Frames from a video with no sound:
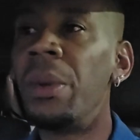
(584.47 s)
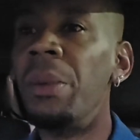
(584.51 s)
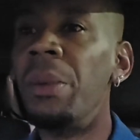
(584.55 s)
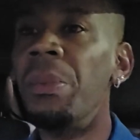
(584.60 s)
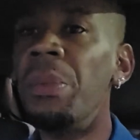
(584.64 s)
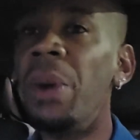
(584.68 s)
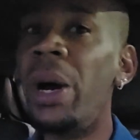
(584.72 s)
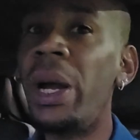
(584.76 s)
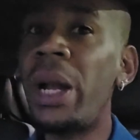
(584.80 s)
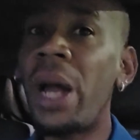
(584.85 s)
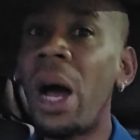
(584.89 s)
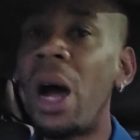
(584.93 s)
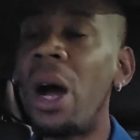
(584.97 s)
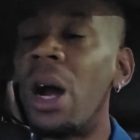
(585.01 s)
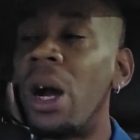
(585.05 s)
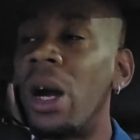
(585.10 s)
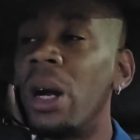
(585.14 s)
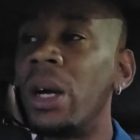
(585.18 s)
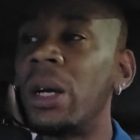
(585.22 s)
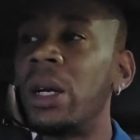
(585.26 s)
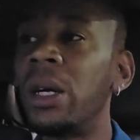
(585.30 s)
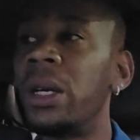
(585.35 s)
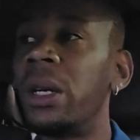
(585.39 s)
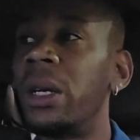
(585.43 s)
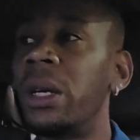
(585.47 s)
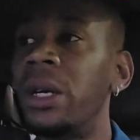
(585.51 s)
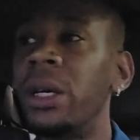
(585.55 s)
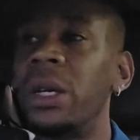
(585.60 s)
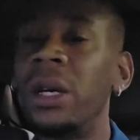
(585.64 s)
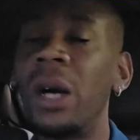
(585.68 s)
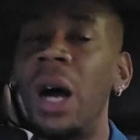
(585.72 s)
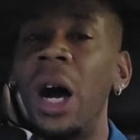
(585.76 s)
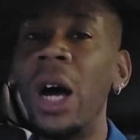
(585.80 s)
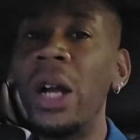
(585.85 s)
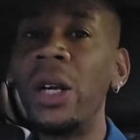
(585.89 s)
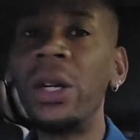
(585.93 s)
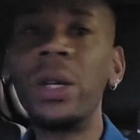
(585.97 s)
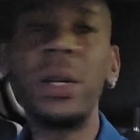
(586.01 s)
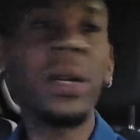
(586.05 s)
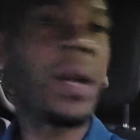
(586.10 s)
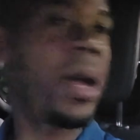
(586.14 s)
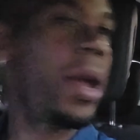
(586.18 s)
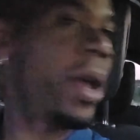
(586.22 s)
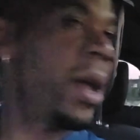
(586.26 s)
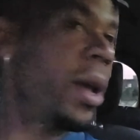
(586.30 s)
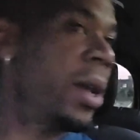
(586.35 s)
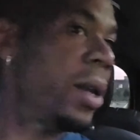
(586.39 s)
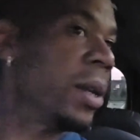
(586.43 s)
but are
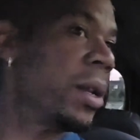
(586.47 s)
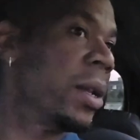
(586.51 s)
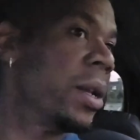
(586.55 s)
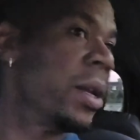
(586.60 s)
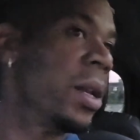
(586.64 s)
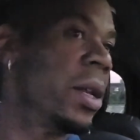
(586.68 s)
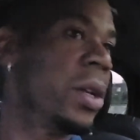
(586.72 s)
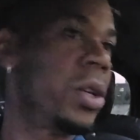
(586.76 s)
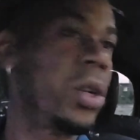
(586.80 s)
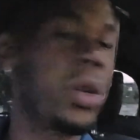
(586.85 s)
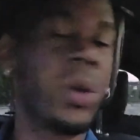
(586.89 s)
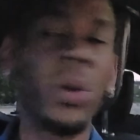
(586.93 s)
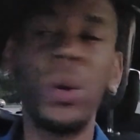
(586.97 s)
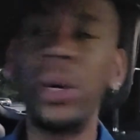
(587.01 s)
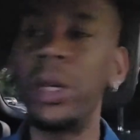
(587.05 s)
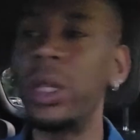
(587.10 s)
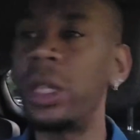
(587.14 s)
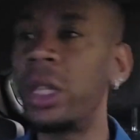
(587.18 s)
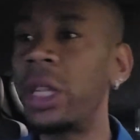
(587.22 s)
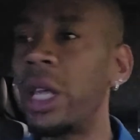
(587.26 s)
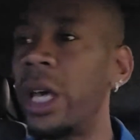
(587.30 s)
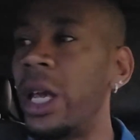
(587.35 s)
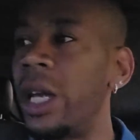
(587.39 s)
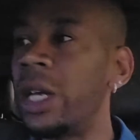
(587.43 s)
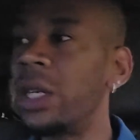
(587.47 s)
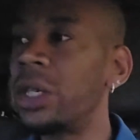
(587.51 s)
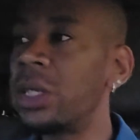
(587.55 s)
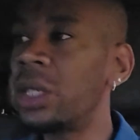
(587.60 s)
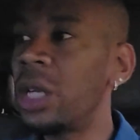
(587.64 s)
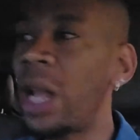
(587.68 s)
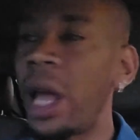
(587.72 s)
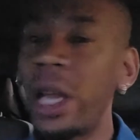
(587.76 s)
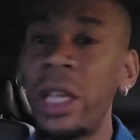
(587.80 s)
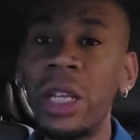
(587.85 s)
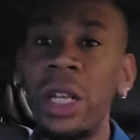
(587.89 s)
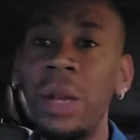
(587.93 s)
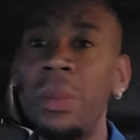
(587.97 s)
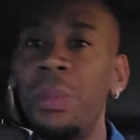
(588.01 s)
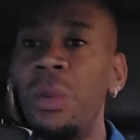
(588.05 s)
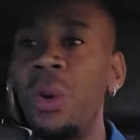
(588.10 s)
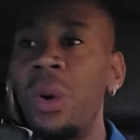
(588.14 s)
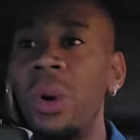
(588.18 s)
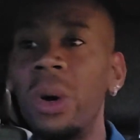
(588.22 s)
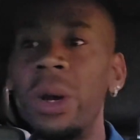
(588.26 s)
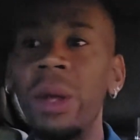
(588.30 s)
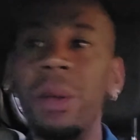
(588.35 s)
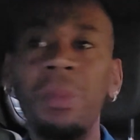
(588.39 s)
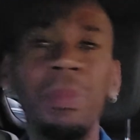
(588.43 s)
underhanded and doing things like your
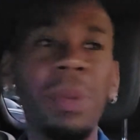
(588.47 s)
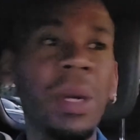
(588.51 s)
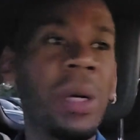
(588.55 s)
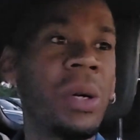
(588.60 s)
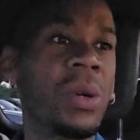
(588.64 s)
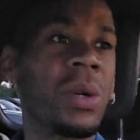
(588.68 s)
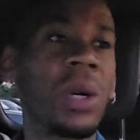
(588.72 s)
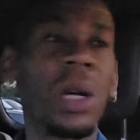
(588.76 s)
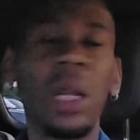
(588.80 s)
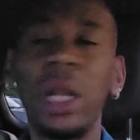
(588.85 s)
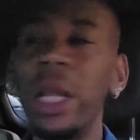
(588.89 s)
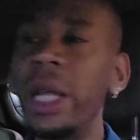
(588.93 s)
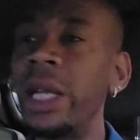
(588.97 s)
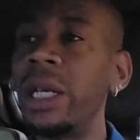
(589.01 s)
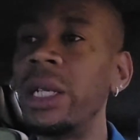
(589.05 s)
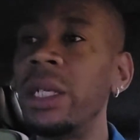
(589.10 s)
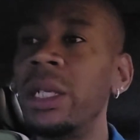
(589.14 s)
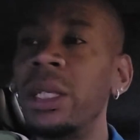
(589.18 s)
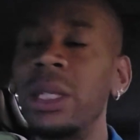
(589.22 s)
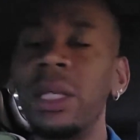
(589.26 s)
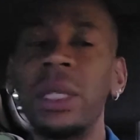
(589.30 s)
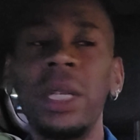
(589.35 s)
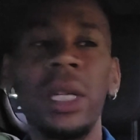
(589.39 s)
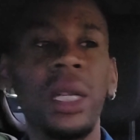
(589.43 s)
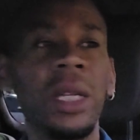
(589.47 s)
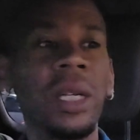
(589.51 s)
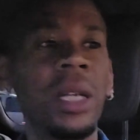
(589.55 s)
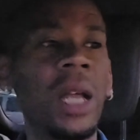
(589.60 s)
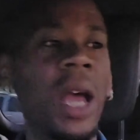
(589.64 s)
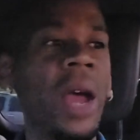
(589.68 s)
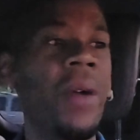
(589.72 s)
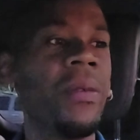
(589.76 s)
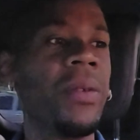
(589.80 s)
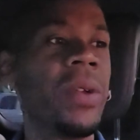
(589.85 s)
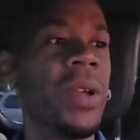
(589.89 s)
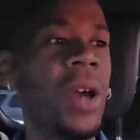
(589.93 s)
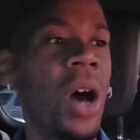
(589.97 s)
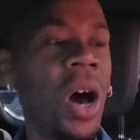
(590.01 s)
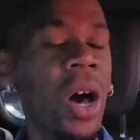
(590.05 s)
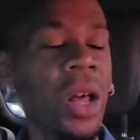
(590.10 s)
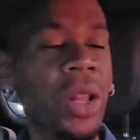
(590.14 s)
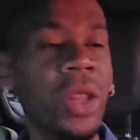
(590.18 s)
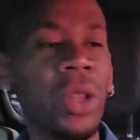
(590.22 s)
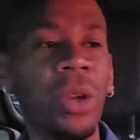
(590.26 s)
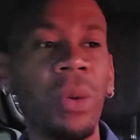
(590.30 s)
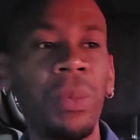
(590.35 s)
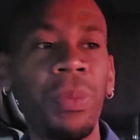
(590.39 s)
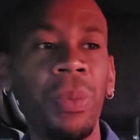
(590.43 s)
boy Bill Clinton and every
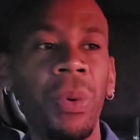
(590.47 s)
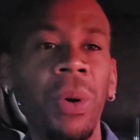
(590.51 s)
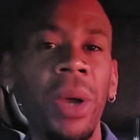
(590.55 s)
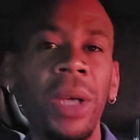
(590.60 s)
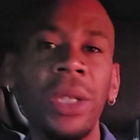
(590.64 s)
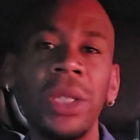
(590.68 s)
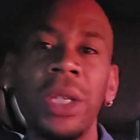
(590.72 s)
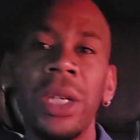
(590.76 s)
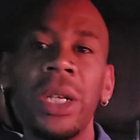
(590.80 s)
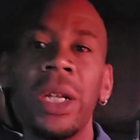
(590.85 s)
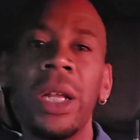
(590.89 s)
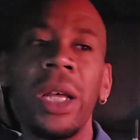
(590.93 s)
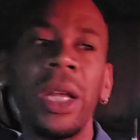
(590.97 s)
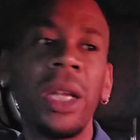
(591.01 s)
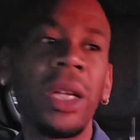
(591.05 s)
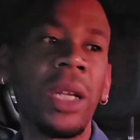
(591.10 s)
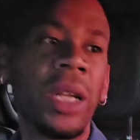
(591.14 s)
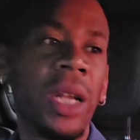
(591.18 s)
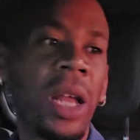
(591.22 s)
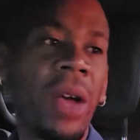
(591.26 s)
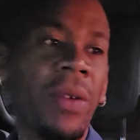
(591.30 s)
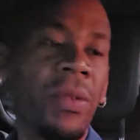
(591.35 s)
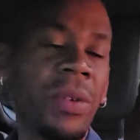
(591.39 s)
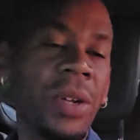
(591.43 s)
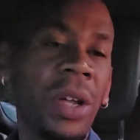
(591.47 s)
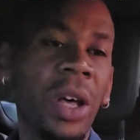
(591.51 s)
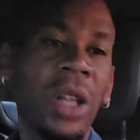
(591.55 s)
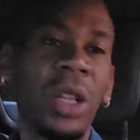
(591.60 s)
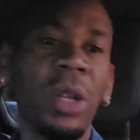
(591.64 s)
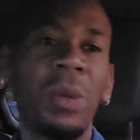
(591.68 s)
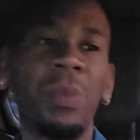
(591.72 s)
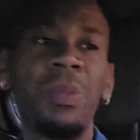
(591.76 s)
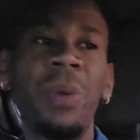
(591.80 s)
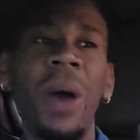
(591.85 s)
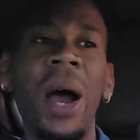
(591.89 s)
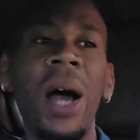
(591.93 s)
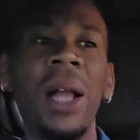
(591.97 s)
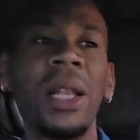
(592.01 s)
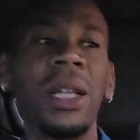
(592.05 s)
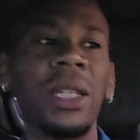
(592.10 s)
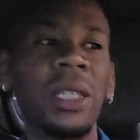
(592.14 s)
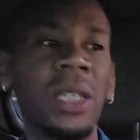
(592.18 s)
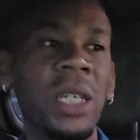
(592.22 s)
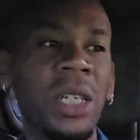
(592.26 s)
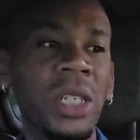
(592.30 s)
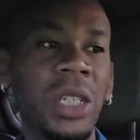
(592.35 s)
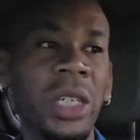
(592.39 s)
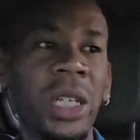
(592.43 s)
other president and every other
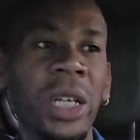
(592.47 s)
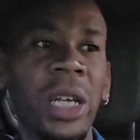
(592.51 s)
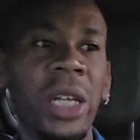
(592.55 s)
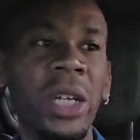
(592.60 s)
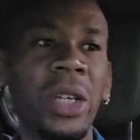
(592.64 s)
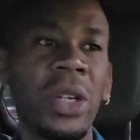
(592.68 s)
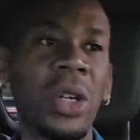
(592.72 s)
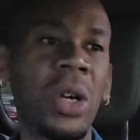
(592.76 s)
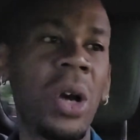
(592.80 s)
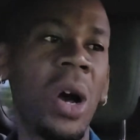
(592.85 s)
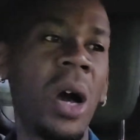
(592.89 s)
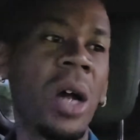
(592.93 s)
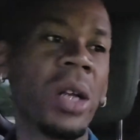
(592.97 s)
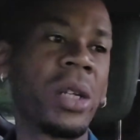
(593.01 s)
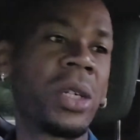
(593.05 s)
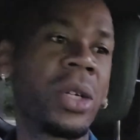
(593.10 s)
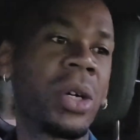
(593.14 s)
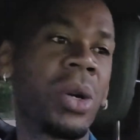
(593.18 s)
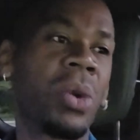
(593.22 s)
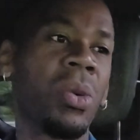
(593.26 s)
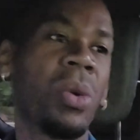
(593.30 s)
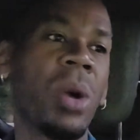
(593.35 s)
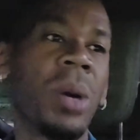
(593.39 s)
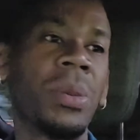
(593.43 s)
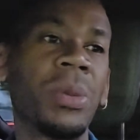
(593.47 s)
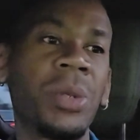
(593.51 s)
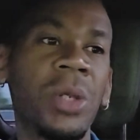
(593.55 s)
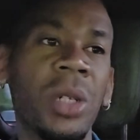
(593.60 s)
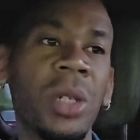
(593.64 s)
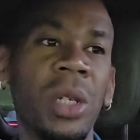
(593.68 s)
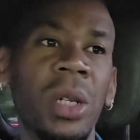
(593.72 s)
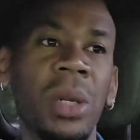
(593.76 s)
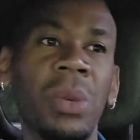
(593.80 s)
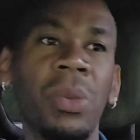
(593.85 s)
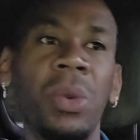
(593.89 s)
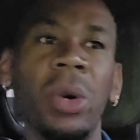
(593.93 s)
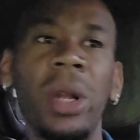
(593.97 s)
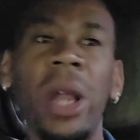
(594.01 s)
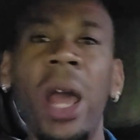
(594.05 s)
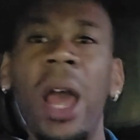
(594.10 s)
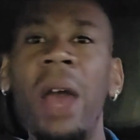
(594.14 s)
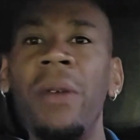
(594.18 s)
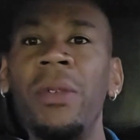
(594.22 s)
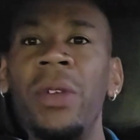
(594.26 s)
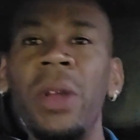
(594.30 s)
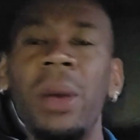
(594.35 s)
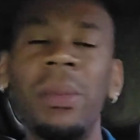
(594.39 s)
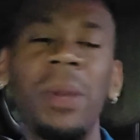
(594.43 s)
politician getting caught in corruption and what
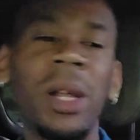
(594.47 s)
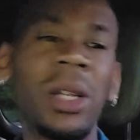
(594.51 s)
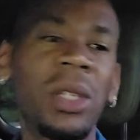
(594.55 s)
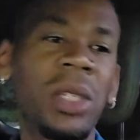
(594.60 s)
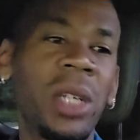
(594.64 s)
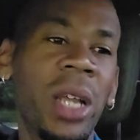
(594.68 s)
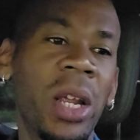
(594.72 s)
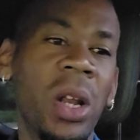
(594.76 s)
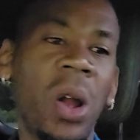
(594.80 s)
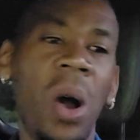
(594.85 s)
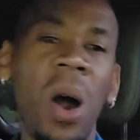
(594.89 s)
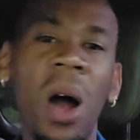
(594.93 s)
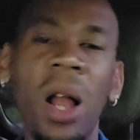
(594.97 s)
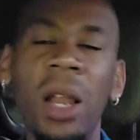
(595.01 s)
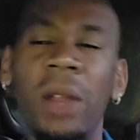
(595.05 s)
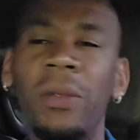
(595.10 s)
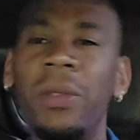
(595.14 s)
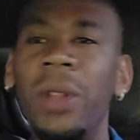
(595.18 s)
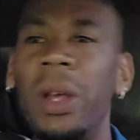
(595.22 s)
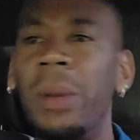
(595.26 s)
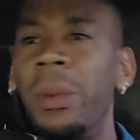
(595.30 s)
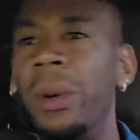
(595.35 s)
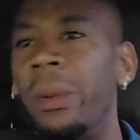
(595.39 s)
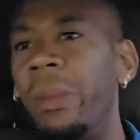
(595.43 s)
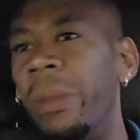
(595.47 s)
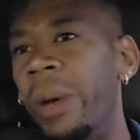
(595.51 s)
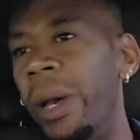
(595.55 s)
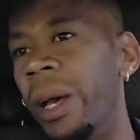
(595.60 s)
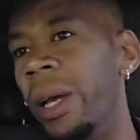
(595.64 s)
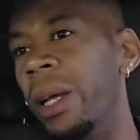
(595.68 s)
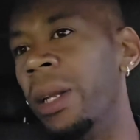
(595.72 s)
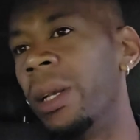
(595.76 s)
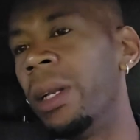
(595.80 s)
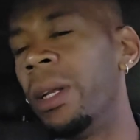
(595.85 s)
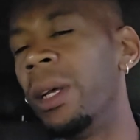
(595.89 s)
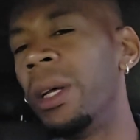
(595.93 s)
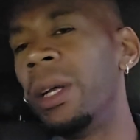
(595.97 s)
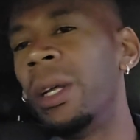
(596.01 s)
have you. I'm not saying all of them are bad,